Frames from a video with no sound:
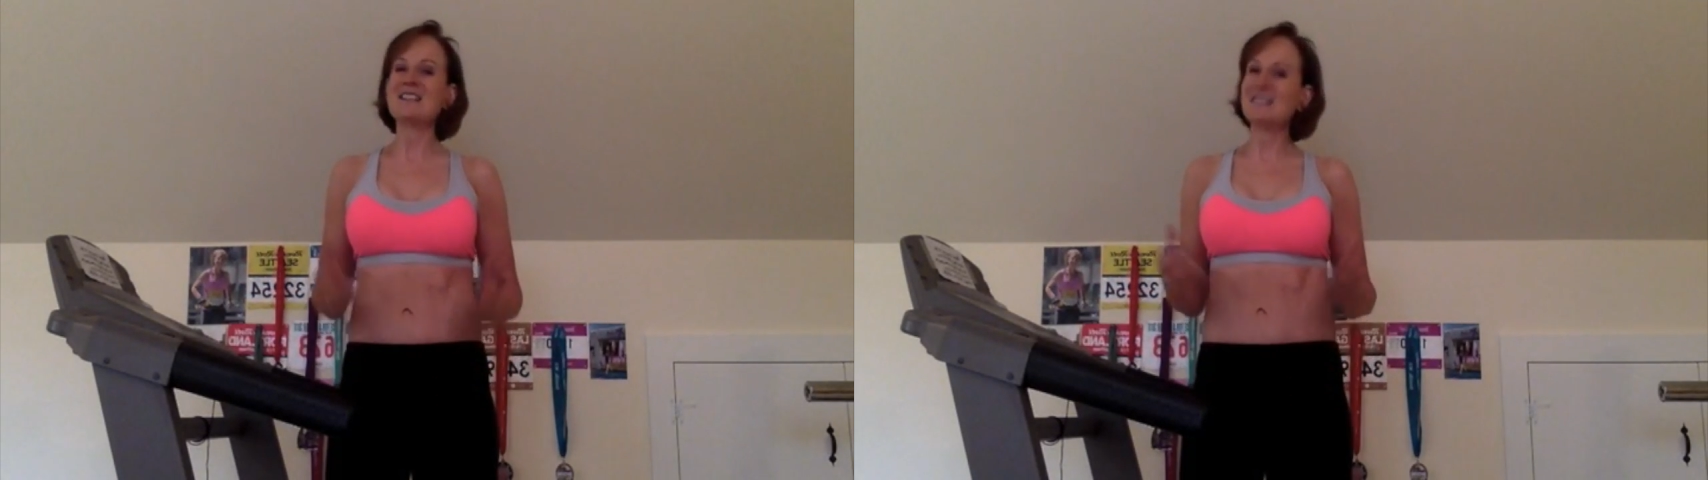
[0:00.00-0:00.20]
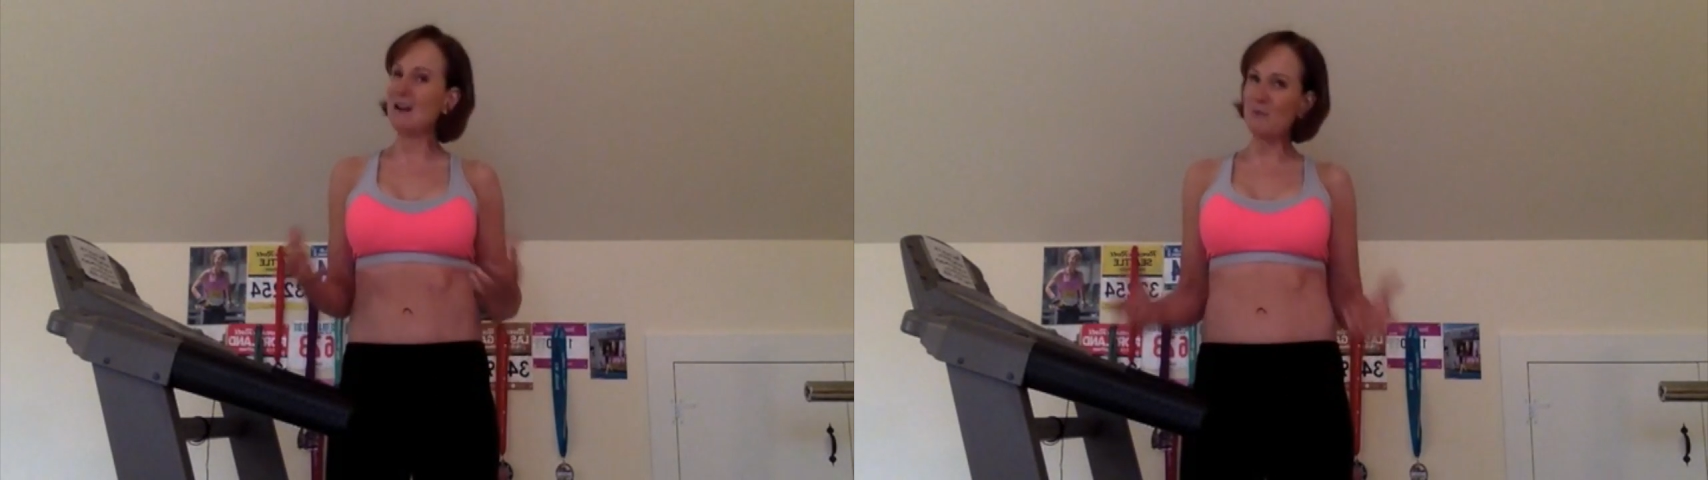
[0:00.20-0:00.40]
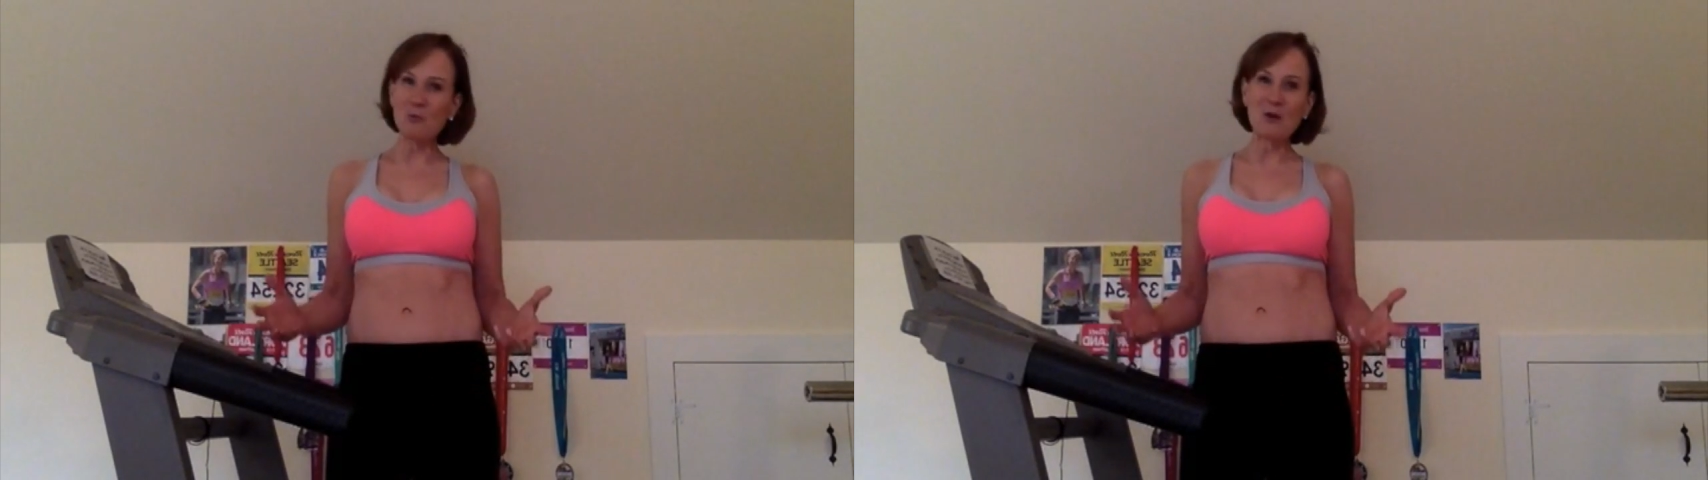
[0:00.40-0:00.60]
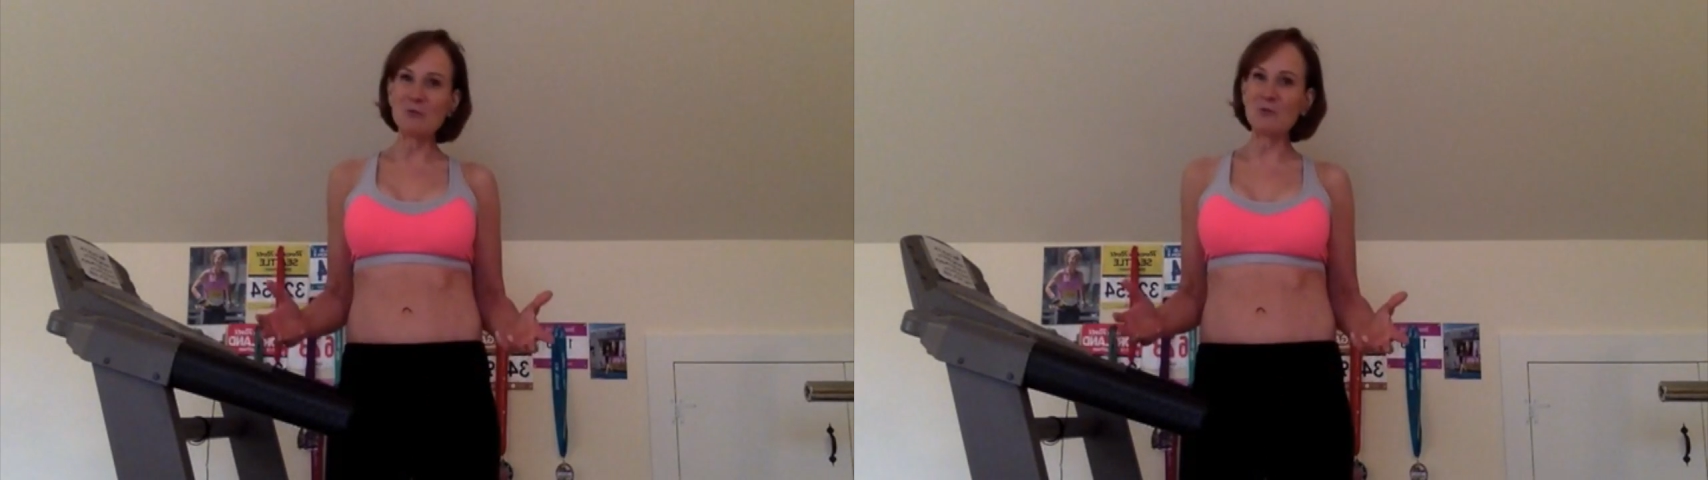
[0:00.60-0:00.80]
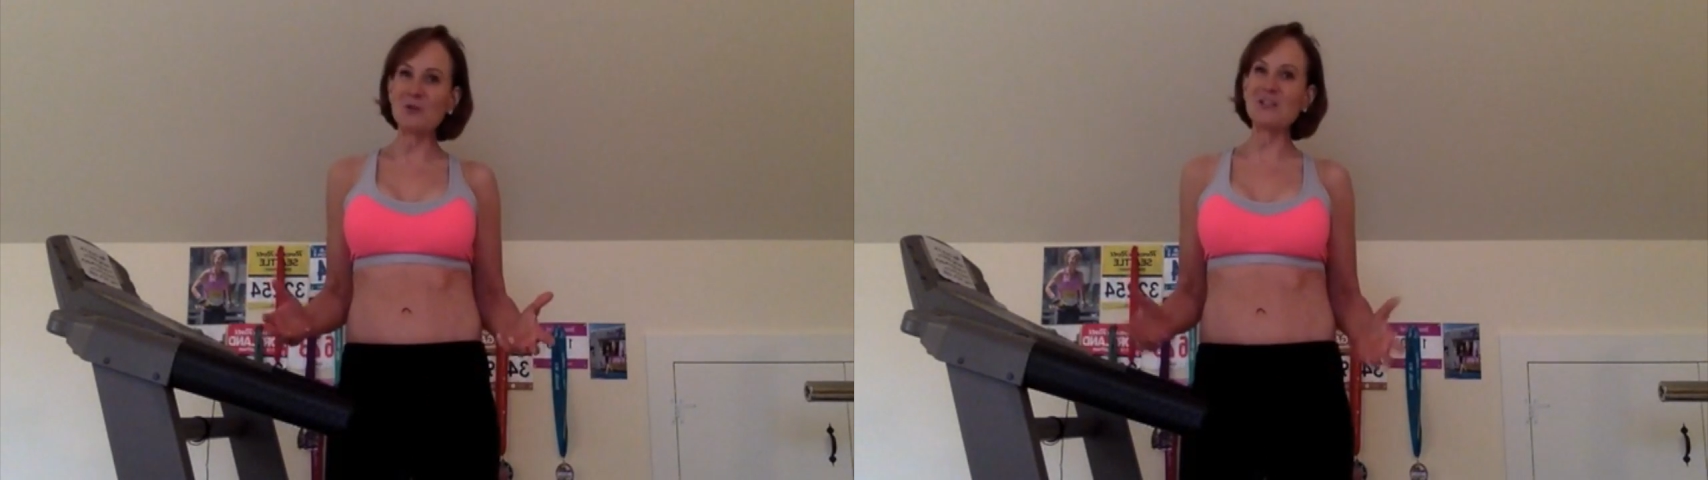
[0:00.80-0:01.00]
Number one
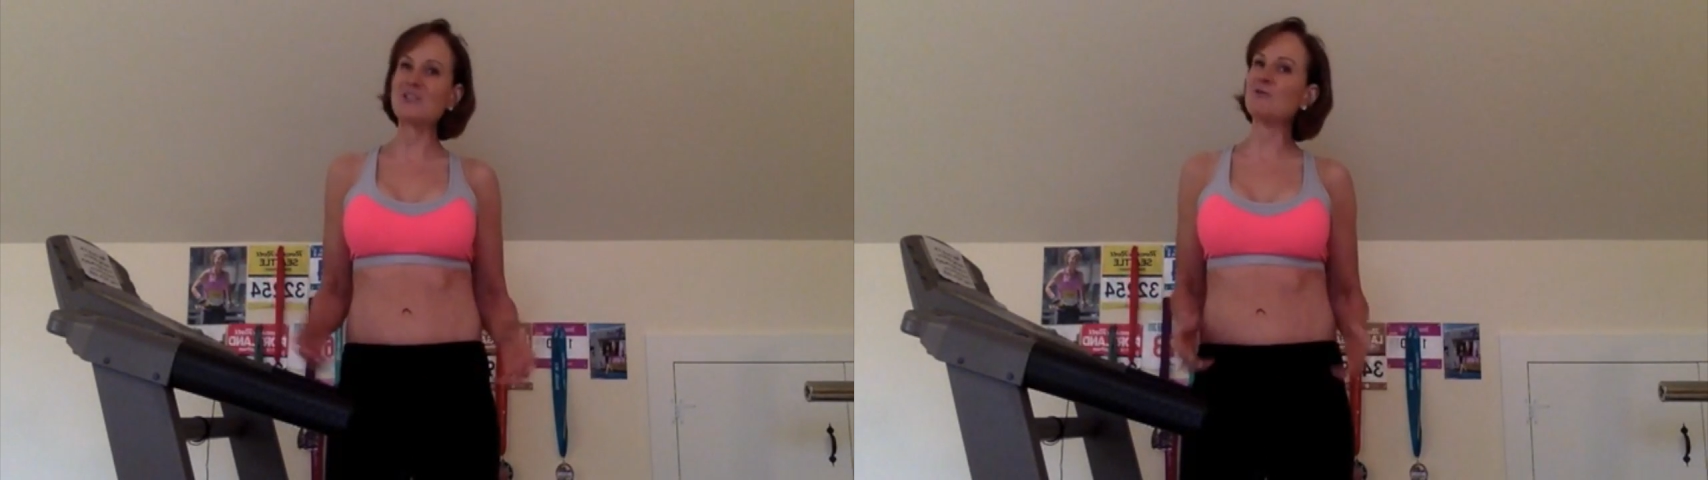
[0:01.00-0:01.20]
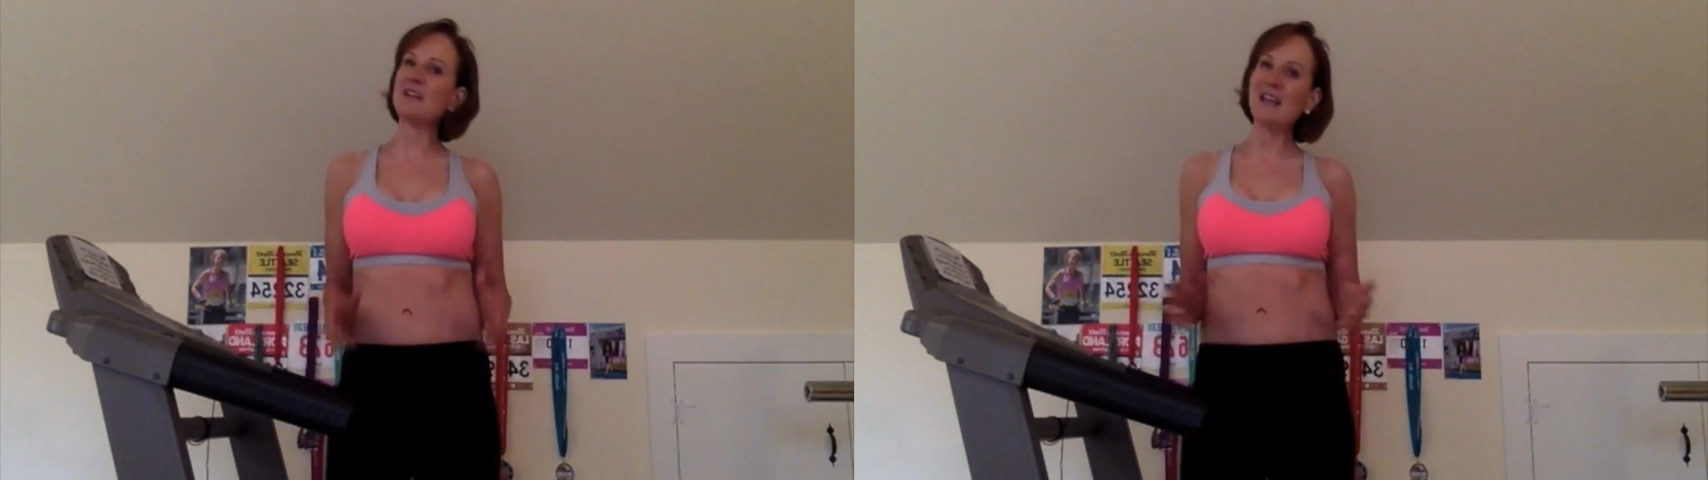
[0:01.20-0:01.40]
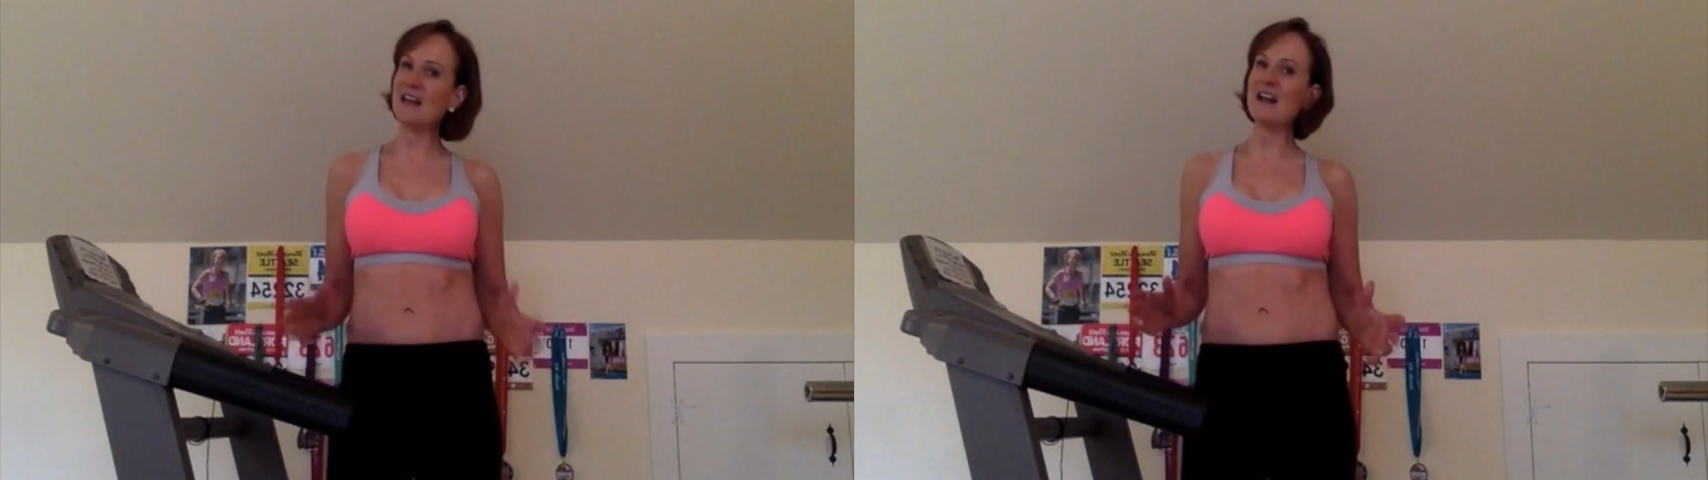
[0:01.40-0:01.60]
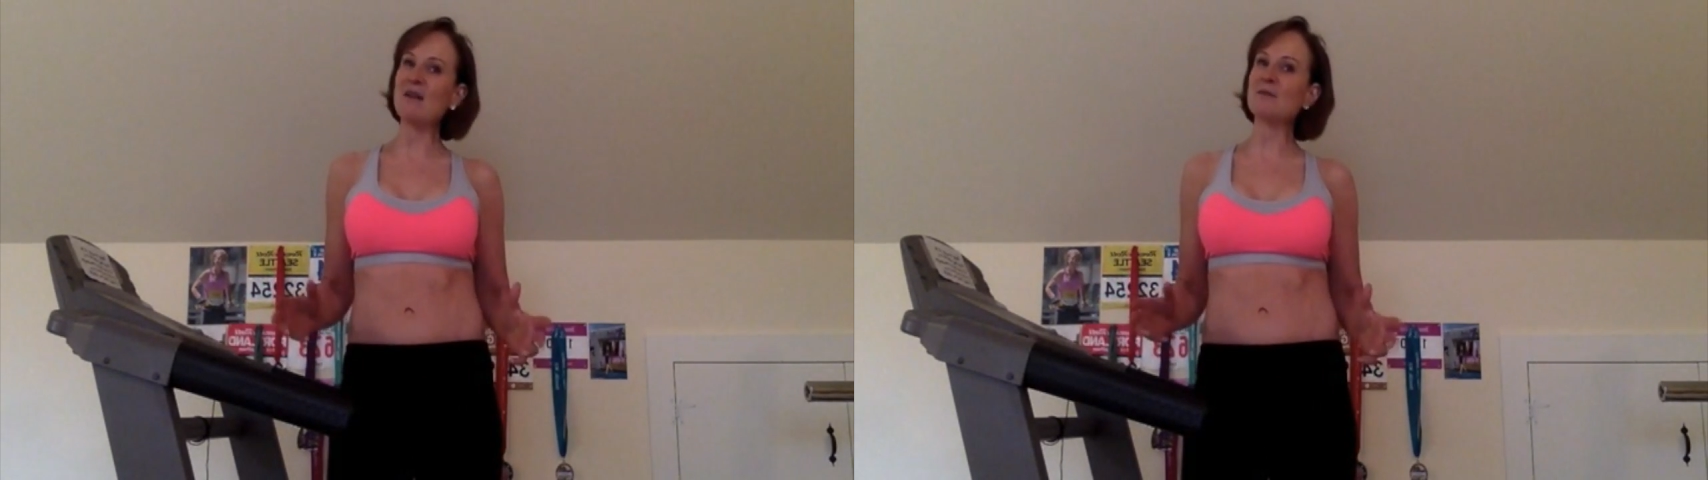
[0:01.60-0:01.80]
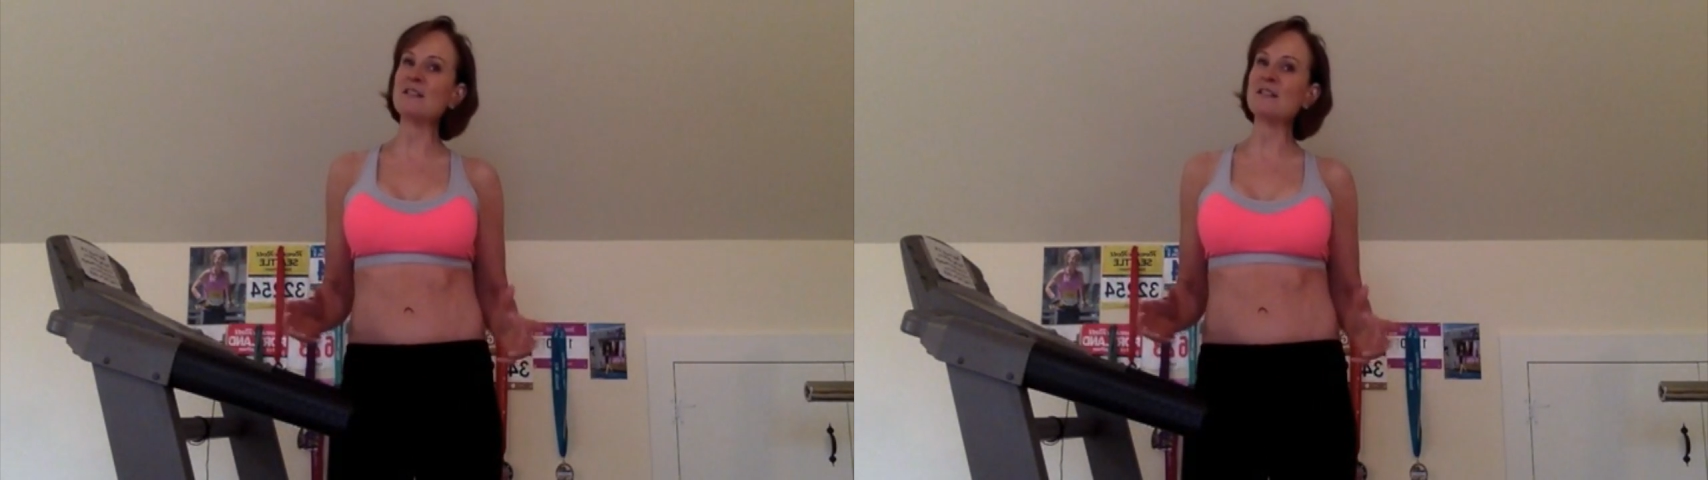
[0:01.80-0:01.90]
rule is you cannot be